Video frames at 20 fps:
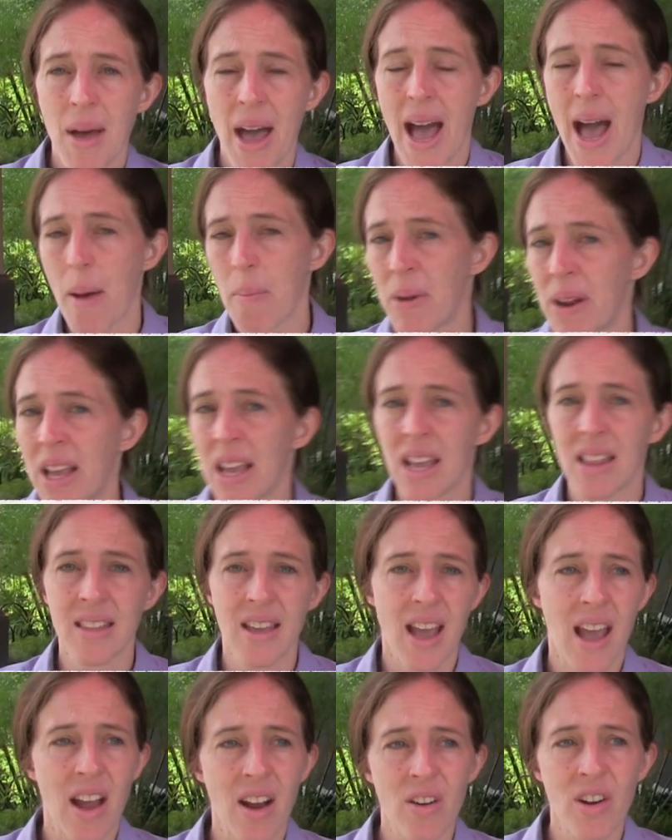happening in
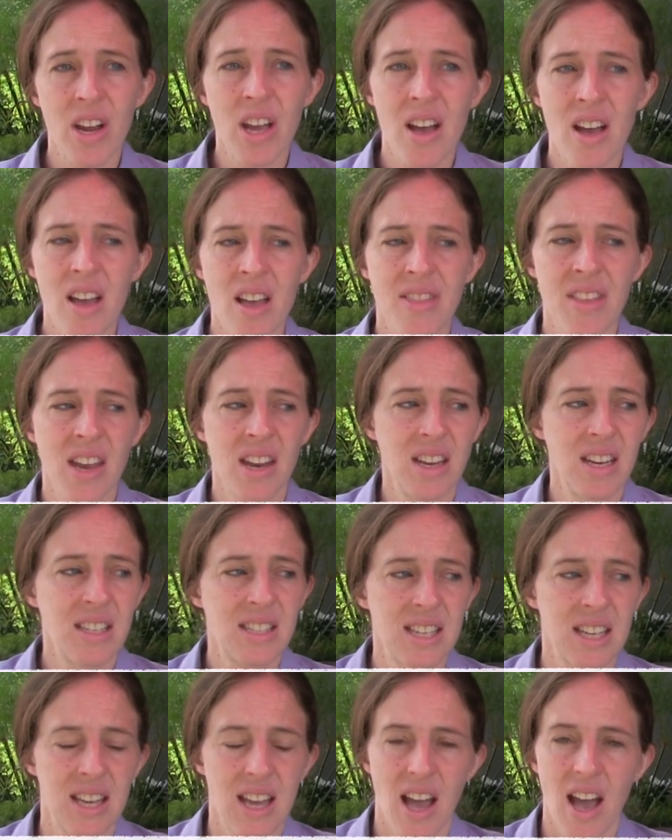the area and they
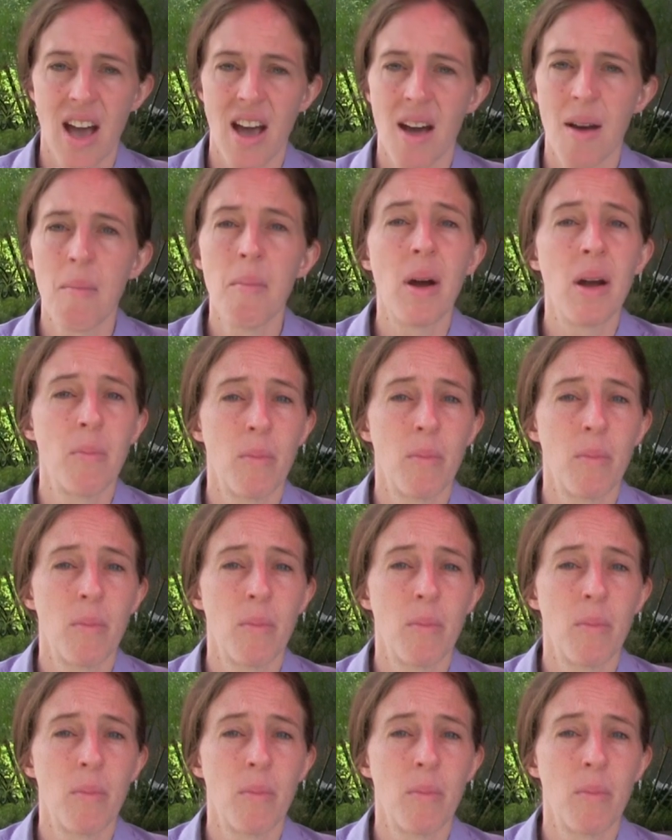need to get um,